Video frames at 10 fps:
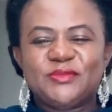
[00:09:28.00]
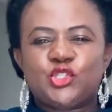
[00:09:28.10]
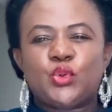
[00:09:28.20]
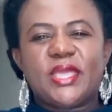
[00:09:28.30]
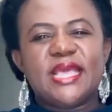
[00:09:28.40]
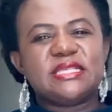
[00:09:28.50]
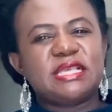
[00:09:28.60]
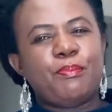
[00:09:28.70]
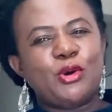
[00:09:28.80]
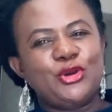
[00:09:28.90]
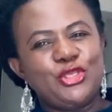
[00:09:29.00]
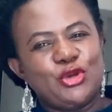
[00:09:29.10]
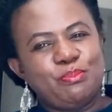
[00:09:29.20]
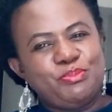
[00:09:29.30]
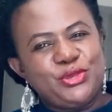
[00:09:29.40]
to gaze upon
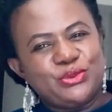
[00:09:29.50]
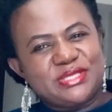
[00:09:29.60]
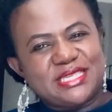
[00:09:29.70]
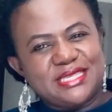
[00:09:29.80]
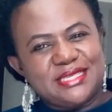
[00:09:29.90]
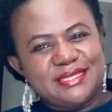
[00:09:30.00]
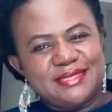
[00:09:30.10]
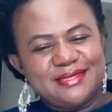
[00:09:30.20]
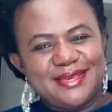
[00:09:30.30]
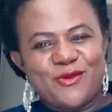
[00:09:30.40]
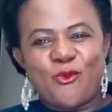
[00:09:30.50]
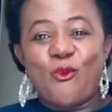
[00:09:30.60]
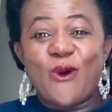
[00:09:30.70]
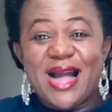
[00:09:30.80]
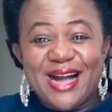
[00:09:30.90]
your beauty.
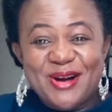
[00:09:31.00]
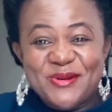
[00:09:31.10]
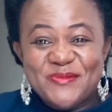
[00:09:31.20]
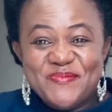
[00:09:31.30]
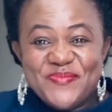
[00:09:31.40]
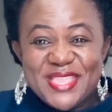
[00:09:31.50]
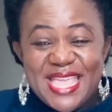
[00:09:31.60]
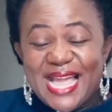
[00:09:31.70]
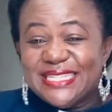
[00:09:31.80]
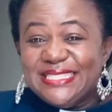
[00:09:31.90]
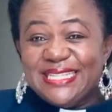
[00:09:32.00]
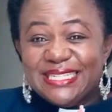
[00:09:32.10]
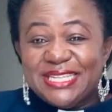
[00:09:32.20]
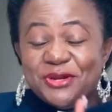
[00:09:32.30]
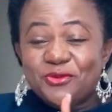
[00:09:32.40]
Wow. And
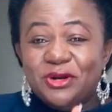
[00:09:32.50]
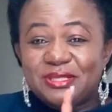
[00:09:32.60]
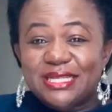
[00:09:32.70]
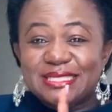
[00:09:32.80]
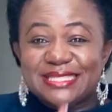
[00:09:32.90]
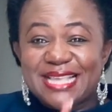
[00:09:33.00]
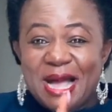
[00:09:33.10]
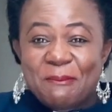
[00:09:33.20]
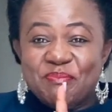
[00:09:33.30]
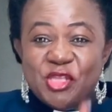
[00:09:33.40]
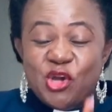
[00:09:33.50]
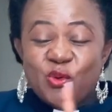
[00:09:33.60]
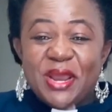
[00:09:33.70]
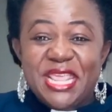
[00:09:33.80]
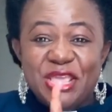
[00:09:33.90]
yet he wrote that psalm
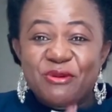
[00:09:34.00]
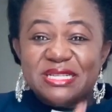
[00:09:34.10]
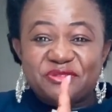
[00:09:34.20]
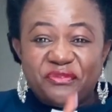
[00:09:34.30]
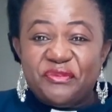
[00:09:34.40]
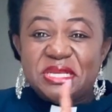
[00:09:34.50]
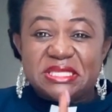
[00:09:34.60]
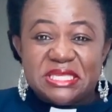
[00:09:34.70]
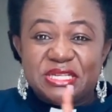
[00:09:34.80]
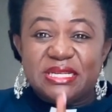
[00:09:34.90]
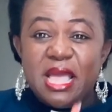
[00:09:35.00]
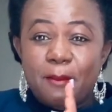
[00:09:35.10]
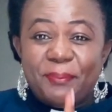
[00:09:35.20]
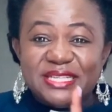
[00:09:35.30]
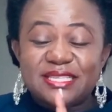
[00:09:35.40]
when he was facing
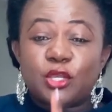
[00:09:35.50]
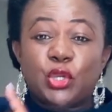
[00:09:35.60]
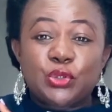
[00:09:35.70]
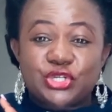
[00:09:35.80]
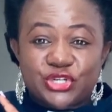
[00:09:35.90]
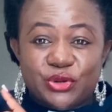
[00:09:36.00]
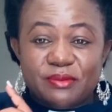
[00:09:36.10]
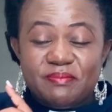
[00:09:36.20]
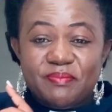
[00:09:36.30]
persecution.